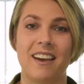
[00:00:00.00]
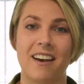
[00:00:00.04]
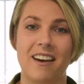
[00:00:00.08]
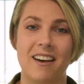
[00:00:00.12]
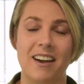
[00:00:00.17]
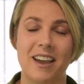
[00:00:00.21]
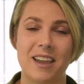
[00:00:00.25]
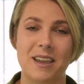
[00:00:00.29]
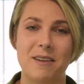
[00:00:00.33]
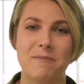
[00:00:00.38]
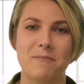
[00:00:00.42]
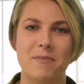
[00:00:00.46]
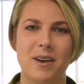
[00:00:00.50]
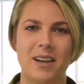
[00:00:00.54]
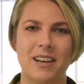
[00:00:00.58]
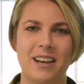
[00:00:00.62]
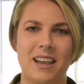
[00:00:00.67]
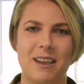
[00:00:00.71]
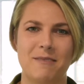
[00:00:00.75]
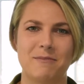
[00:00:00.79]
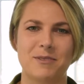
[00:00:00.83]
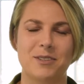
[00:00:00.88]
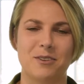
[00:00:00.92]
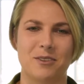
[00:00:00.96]
Hi, my
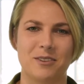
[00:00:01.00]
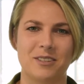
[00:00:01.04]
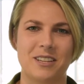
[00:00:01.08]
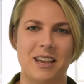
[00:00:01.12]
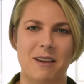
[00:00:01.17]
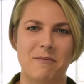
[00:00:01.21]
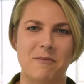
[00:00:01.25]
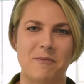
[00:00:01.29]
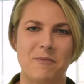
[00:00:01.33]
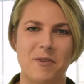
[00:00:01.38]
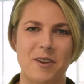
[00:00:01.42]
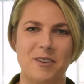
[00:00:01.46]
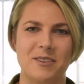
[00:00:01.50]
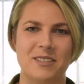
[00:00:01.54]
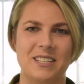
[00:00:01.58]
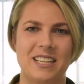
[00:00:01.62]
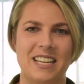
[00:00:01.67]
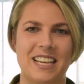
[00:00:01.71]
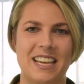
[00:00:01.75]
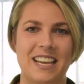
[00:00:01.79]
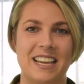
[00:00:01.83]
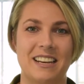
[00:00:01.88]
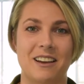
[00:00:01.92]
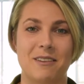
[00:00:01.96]
name is Dr. Emma
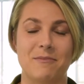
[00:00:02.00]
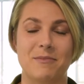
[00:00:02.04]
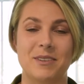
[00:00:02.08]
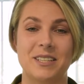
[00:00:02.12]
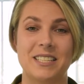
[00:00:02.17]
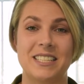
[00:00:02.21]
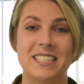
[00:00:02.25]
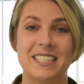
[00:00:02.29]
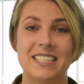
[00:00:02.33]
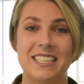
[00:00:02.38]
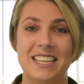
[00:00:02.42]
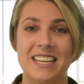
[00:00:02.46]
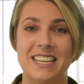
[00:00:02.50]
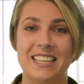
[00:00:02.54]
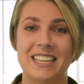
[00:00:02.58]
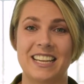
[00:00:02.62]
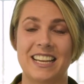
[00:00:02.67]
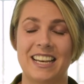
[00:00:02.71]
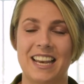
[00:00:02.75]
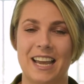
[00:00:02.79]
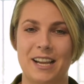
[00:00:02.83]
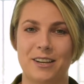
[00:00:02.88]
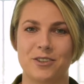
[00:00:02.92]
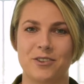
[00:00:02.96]
Mosley and I'm a
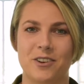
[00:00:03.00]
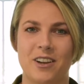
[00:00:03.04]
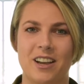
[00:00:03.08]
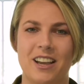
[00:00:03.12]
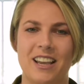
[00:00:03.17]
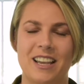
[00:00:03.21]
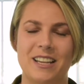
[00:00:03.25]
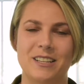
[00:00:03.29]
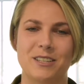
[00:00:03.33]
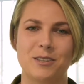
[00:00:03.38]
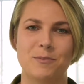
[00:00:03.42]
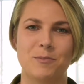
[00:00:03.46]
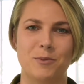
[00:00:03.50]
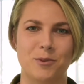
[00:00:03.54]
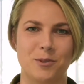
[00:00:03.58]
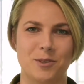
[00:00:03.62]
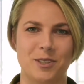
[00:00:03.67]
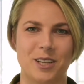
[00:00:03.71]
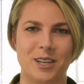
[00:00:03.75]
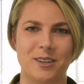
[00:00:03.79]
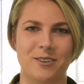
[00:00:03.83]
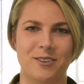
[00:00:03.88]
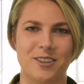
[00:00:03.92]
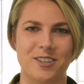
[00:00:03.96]
senior lecturer in
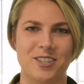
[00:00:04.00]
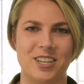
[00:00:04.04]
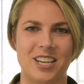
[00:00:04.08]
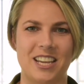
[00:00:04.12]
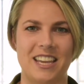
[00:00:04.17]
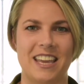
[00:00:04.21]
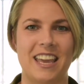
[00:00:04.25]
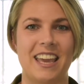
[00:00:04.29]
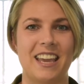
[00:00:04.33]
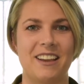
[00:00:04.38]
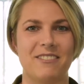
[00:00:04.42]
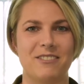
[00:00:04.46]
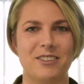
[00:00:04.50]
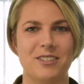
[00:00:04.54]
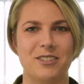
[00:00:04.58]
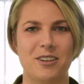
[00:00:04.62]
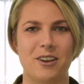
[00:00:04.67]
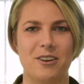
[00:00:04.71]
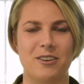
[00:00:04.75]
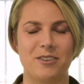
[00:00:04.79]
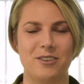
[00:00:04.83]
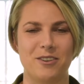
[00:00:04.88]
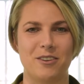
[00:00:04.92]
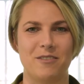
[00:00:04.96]
sports psychology here at
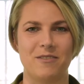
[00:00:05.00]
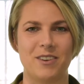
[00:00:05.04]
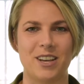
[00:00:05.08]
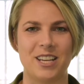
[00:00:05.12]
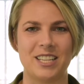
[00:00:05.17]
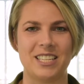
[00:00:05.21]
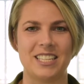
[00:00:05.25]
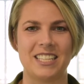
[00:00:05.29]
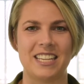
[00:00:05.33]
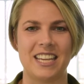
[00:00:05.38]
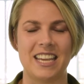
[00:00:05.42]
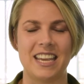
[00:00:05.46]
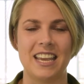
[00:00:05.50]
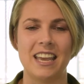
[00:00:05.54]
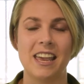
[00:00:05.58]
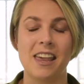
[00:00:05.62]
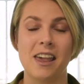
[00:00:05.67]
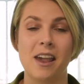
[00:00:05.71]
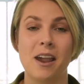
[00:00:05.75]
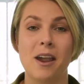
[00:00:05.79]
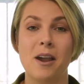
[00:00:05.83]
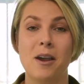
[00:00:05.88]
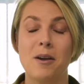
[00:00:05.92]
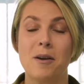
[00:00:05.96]
Solent University.
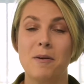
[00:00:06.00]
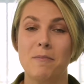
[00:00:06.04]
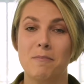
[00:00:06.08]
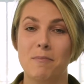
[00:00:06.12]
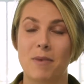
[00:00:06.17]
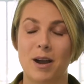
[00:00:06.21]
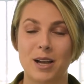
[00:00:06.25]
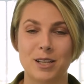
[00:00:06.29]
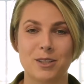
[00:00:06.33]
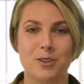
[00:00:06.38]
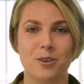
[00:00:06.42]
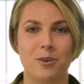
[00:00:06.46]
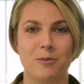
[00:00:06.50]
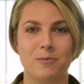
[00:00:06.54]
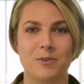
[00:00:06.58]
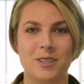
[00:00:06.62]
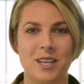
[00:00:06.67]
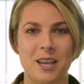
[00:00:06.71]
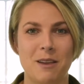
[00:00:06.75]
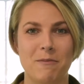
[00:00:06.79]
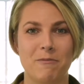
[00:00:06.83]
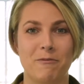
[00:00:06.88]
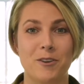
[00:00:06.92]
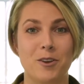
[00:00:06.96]
My top
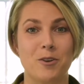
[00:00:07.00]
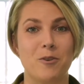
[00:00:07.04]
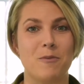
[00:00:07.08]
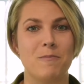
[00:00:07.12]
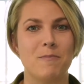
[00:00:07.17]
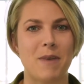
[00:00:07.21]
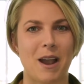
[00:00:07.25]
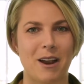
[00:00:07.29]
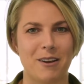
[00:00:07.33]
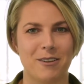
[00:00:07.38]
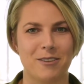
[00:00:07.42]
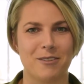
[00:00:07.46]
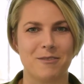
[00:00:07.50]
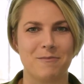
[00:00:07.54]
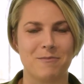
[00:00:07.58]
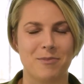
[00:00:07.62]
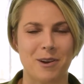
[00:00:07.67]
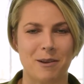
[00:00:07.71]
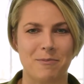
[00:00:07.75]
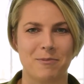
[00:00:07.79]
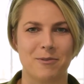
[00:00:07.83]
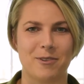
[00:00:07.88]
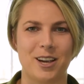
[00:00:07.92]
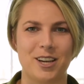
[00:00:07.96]
tip for your marathon
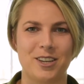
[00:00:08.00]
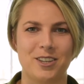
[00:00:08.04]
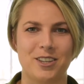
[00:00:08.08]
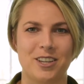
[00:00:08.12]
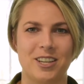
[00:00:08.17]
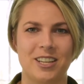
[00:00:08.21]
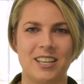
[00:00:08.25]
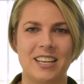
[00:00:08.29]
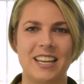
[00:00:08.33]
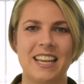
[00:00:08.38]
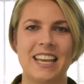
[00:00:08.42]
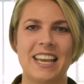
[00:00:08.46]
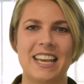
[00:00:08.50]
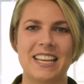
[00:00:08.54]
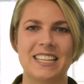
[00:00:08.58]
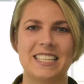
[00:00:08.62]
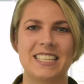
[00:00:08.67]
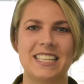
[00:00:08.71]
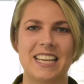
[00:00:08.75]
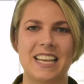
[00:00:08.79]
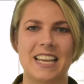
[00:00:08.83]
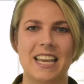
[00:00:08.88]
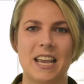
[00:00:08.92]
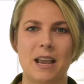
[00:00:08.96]
preparation
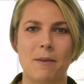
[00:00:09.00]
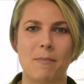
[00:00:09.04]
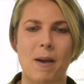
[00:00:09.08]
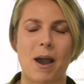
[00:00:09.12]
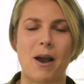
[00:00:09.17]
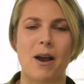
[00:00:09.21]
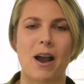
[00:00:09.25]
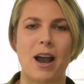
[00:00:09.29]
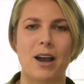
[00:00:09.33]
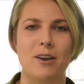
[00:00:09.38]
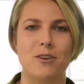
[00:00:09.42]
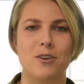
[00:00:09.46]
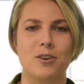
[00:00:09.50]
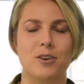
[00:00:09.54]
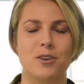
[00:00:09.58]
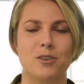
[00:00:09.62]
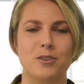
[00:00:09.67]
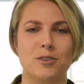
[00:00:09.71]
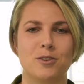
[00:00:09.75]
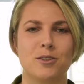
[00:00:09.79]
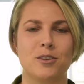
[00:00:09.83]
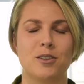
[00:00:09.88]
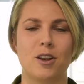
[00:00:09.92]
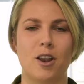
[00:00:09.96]
is thinking about how you
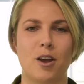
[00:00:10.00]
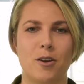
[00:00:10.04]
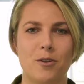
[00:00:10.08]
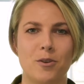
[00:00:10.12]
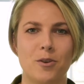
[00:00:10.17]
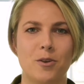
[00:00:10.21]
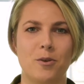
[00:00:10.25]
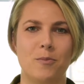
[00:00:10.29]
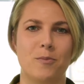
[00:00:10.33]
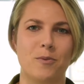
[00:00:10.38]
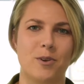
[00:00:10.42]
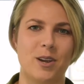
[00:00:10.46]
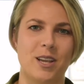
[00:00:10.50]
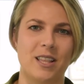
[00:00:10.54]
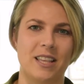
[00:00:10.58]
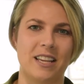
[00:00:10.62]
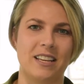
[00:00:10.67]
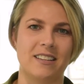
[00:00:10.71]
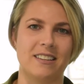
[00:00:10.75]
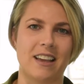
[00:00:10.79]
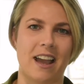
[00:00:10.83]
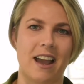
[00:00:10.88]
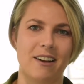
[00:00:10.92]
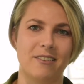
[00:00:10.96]
can slow your
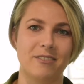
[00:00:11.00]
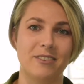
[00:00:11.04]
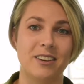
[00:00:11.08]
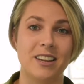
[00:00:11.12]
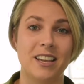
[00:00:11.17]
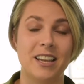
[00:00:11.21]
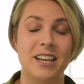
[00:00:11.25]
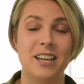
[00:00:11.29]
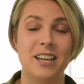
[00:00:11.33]
breathing down